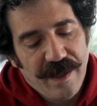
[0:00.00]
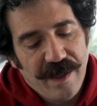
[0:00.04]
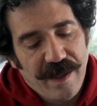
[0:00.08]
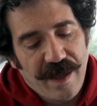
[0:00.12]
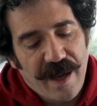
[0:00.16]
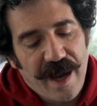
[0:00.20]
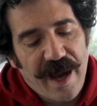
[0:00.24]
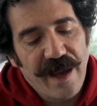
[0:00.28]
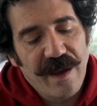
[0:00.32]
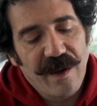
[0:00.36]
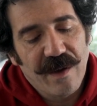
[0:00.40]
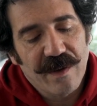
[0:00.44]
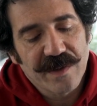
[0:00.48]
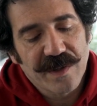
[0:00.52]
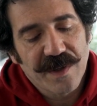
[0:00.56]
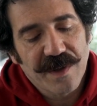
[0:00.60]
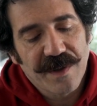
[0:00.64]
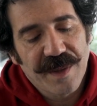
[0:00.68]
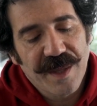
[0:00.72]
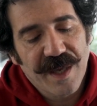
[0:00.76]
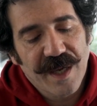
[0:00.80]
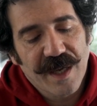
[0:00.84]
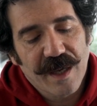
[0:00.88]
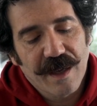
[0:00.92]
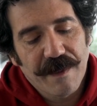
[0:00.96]
I also
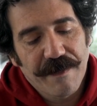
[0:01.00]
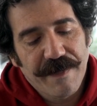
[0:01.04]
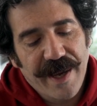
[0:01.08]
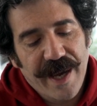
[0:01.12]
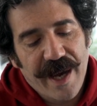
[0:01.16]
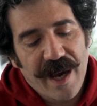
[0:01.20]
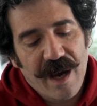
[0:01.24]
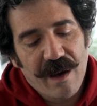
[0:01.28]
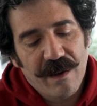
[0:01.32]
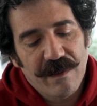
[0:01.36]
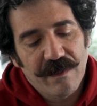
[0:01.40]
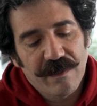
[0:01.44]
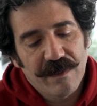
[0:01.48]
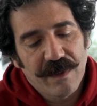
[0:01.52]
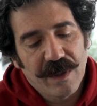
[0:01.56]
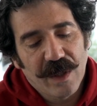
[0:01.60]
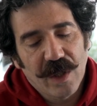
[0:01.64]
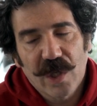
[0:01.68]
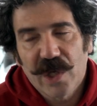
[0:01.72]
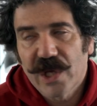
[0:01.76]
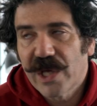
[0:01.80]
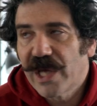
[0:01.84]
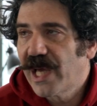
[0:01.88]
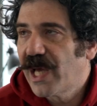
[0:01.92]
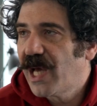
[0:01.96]
think about
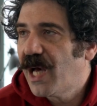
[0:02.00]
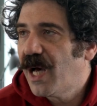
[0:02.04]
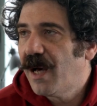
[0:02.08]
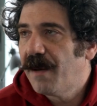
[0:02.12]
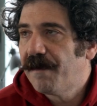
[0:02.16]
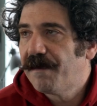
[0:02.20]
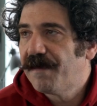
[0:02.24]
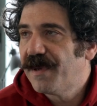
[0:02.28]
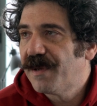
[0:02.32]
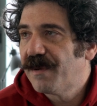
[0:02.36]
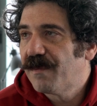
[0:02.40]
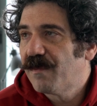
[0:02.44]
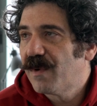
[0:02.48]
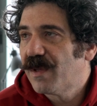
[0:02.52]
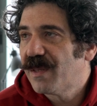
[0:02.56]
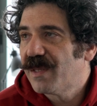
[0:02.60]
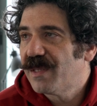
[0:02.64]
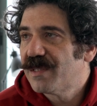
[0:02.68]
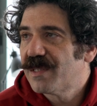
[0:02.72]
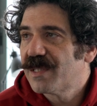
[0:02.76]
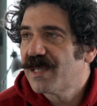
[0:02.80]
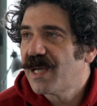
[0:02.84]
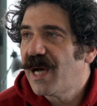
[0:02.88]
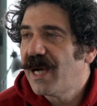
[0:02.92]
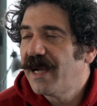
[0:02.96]
looking up and what
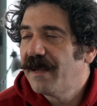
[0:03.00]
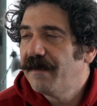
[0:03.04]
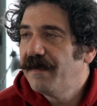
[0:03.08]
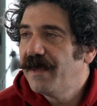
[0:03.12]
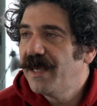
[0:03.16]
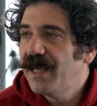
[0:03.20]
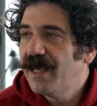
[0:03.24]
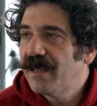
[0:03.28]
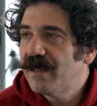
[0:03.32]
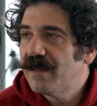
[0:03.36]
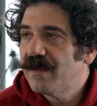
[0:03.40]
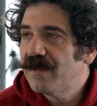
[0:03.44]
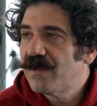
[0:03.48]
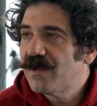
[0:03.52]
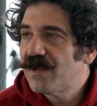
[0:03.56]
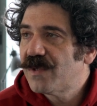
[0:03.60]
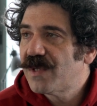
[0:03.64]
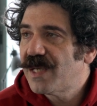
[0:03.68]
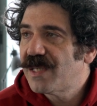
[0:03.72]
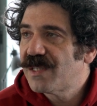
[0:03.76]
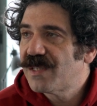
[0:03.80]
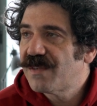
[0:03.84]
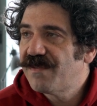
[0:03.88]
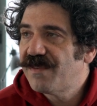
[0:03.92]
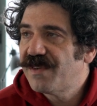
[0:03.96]
the sky means
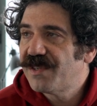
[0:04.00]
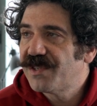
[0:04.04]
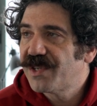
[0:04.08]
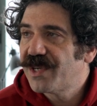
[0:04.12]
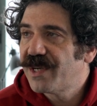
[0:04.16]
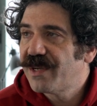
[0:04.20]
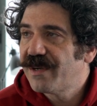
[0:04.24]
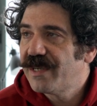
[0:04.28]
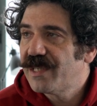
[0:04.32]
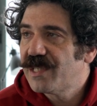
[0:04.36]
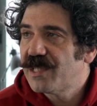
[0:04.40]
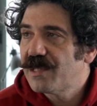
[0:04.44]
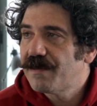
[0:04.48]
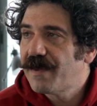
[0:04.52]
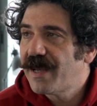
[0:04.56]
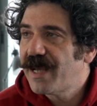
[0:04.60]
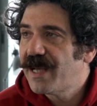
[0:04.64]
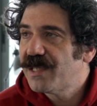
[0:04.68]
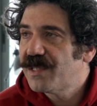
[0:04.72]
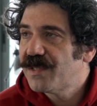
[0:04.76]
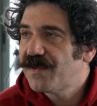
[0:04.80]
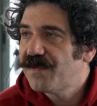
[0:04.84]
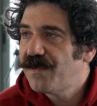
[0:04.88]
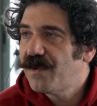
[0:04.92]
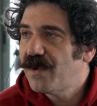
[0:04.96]
as a visionary
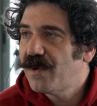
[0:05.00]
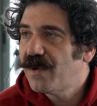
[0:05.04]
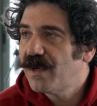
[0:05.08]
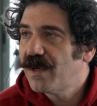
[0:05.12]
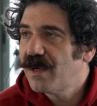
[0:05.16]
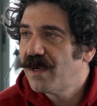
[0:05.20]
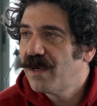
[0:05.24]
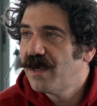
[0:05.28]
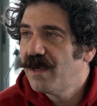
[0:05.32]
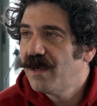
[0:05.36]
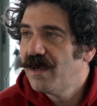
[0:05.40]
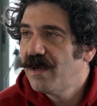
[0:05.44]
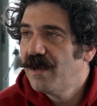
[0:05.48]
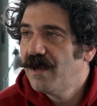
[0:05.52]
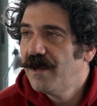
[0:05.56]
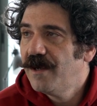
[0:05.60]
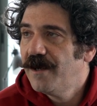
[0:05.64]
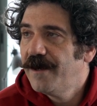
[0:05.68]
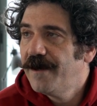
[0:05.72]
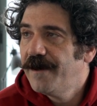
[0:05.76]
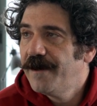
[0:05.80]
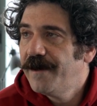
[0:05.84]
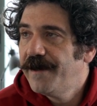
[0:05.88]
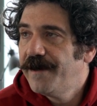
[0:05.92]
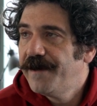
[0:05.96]
space for
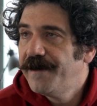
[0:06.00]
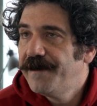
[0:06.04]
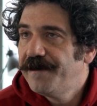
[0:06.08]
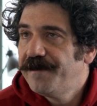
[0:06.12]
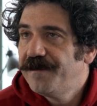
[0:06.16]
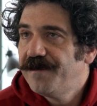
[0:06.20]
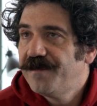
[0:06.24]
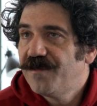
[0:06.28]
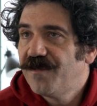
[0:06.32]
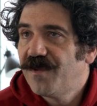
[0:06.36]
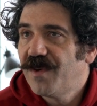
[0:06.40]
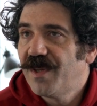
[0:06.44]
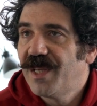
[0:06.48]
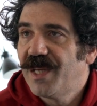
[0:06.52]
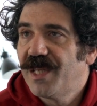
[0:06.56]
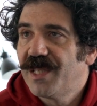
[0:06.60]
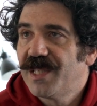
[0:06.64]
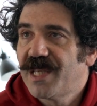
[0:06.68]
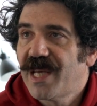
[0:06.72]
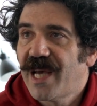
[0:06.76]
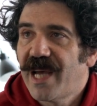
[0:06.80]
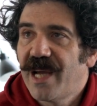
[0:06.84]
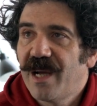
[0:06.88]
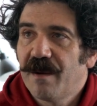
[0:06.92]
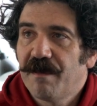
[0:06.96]
the
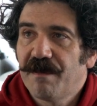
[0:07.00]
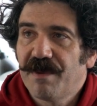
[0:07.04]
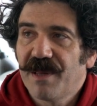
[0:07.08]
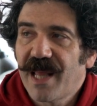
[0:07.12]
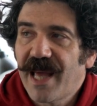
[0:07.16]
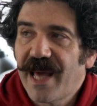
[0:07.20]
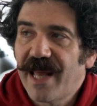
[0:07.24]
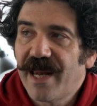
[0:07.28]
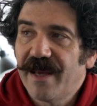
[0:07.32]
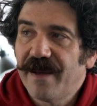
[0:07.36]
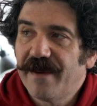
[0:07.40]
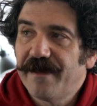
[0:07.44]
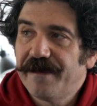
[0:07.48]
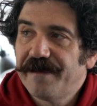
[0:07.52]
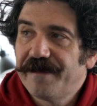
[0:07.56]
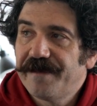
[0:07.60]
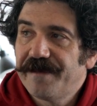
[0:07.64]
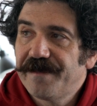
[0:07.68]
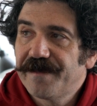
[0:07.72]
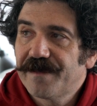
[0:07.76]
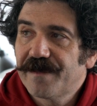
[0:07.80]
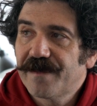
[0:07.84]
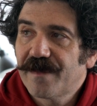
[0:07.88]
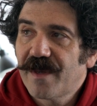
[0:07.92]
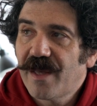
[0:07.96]
entire planet.
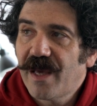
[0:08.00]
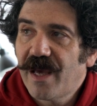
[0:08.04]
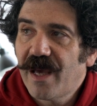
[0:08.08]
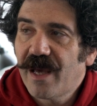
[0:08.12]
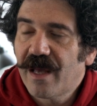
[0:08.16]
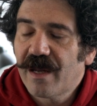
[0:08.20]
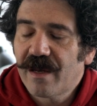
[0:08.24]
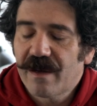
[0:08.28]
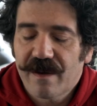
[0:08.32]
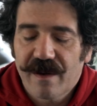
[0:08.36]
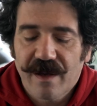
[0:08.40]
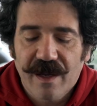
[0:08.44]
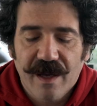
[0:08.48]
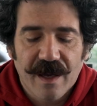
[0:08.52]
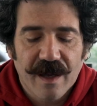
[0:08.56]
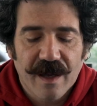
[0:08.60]
And